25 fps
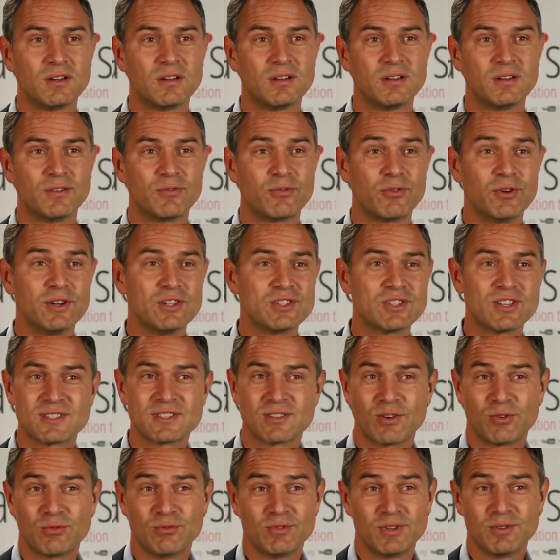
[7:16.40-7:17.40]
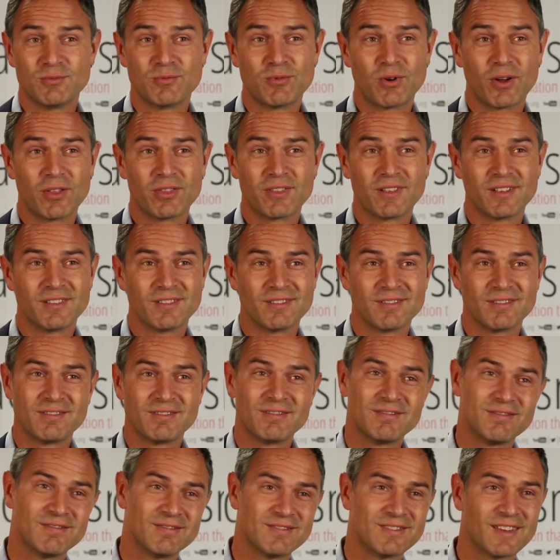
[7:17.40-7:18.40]
The French has only 1, and
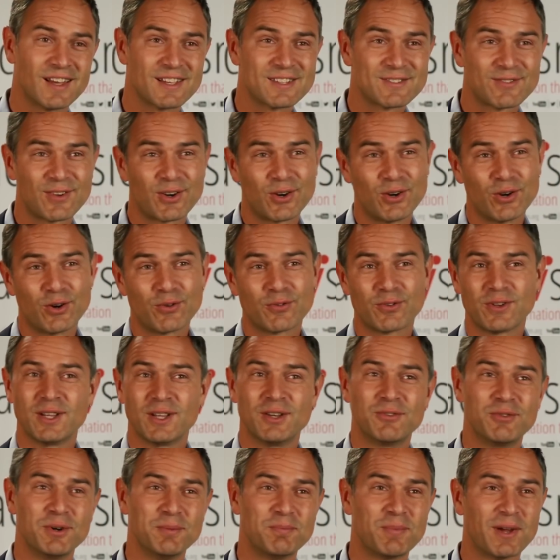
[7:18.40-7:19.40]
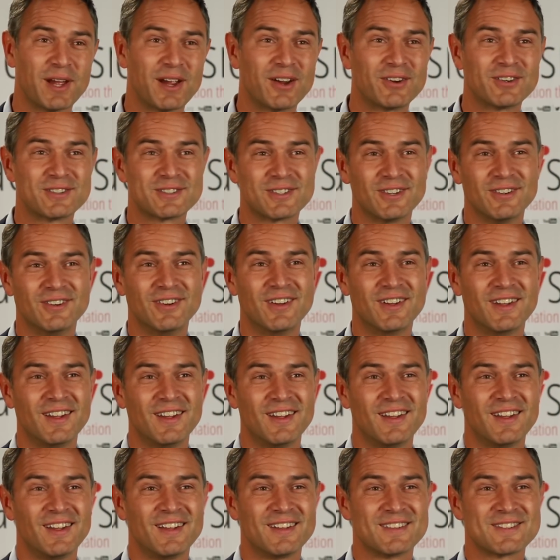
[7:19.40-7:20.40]
that's very often in repair. So
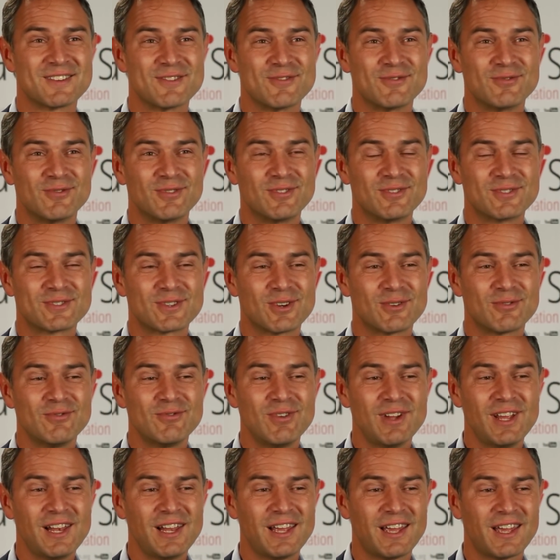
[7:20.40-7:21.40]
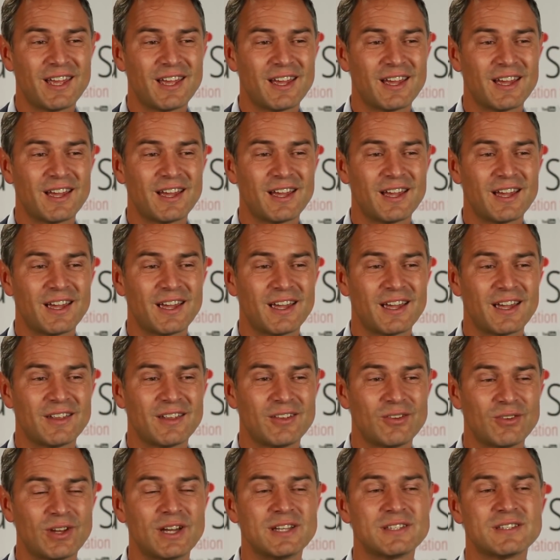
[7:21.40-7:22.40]
really, the
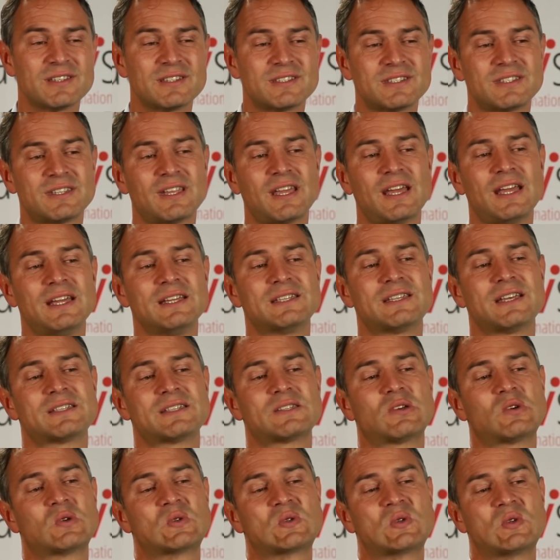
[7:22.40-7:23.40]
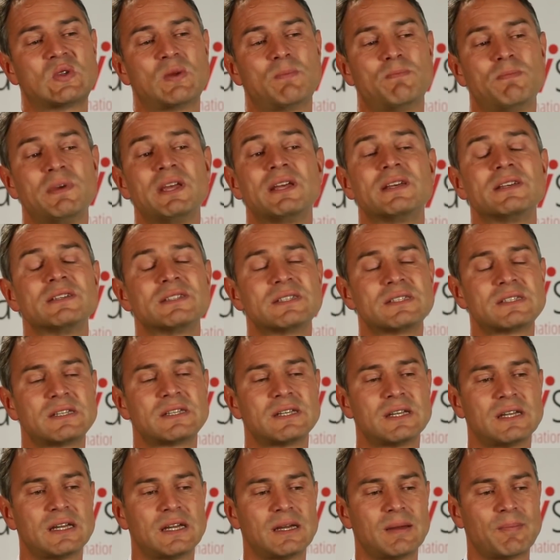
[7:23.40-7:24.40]
United States has also the
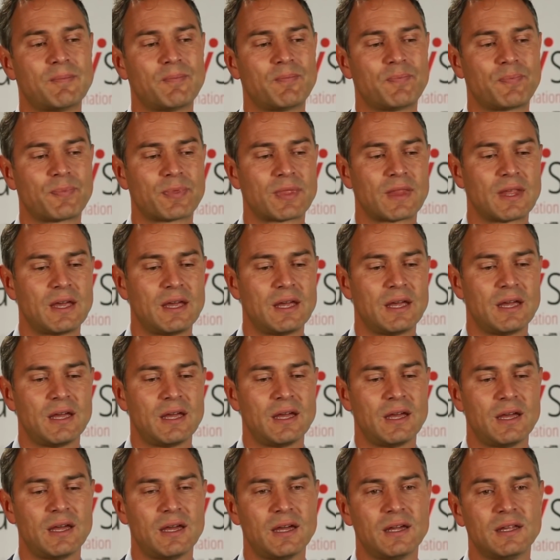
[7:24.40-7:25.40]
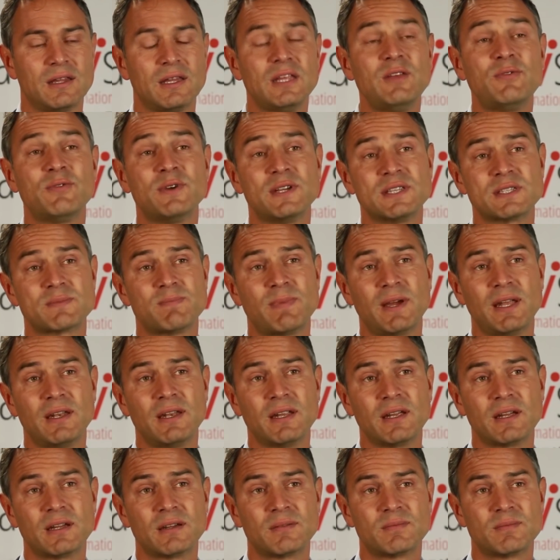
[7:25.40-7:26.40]
biggest defense
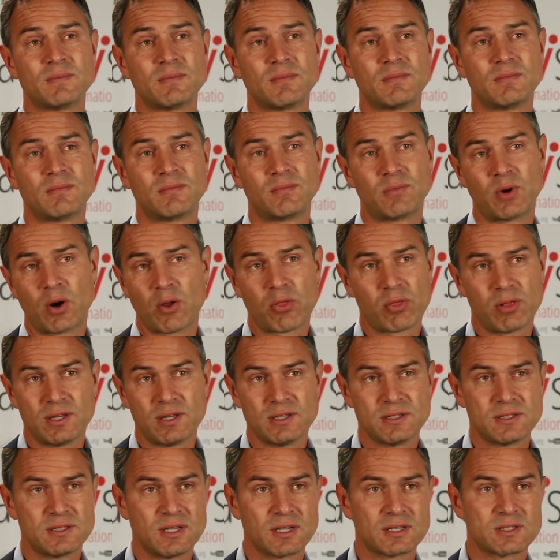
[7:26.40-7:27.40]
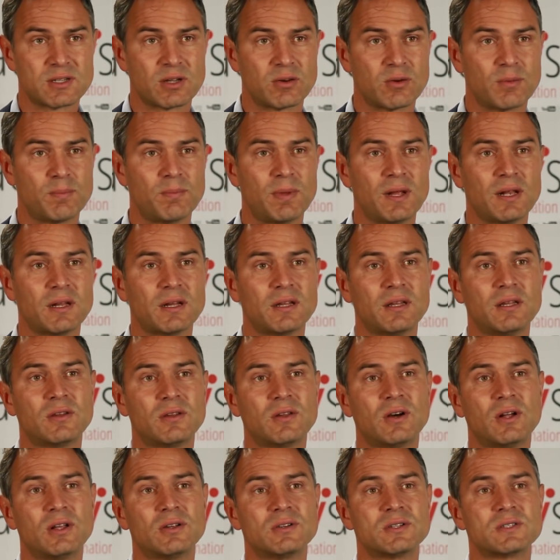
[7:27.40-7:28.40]
spending, roughly $600 billion,
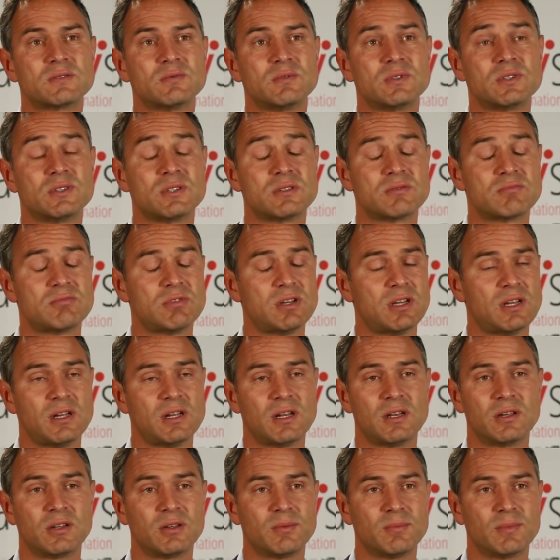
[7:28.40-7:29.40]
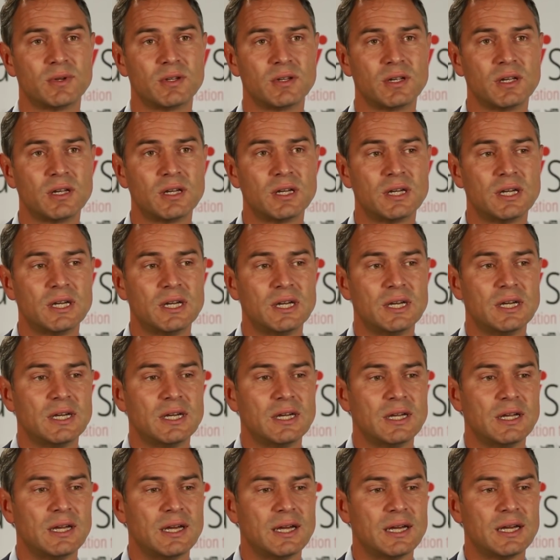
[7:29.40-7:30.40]
which is really a lot of money.
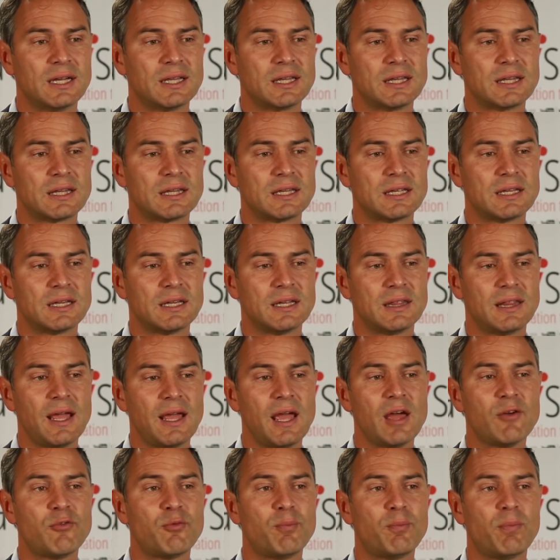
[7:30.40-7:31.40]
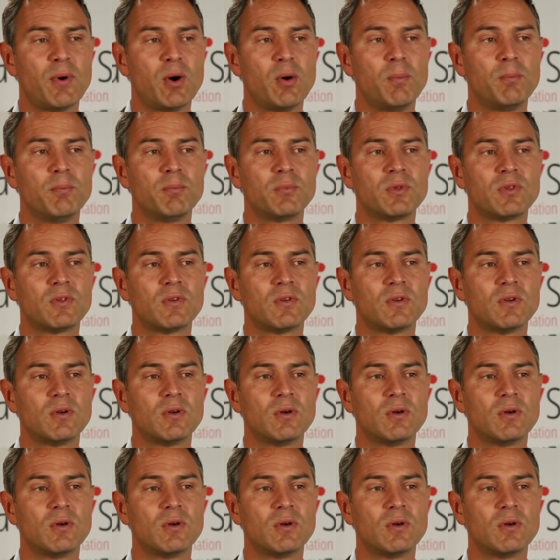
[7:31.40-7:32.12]
And they have bombed